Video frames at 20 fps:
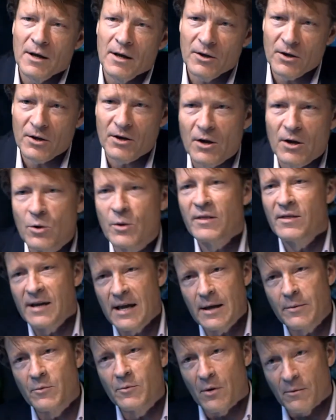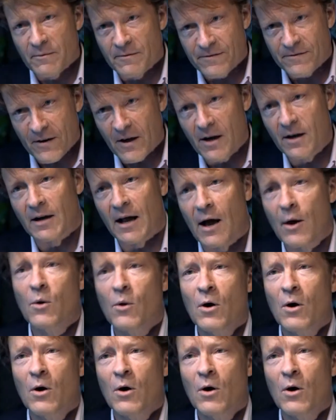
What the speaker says: You know, you either keep them on furlough,